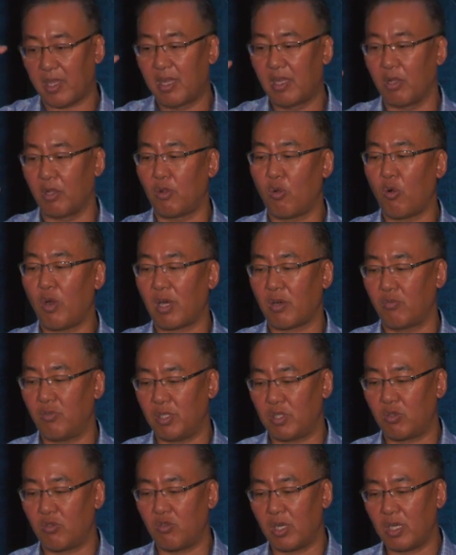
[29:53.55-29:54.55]
caloric
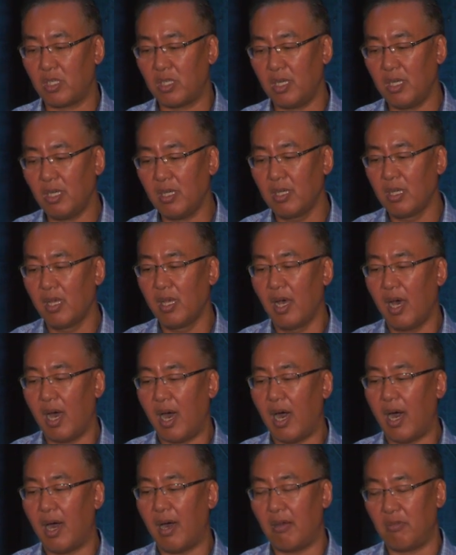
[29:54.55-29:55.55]
restriction.
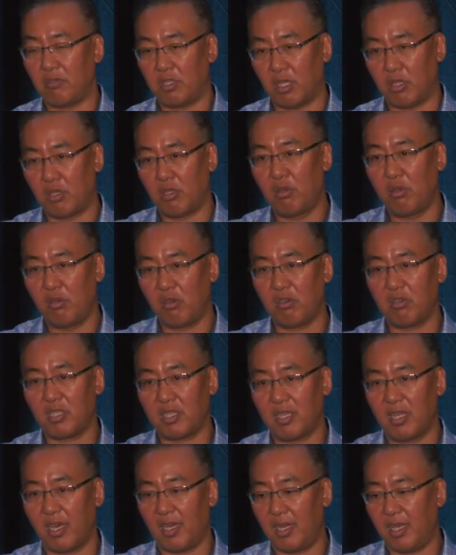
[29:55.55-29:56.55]
It's a 2-year
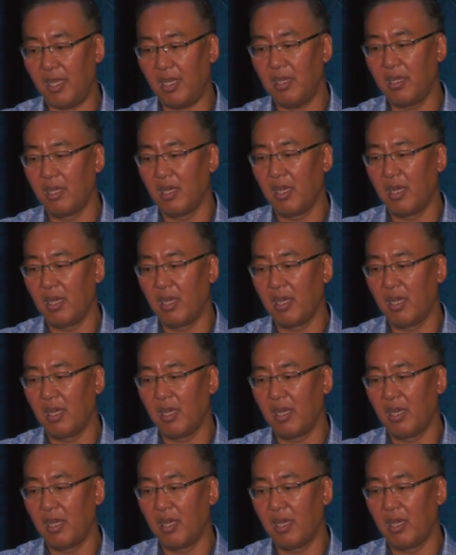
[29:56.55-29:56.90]
study,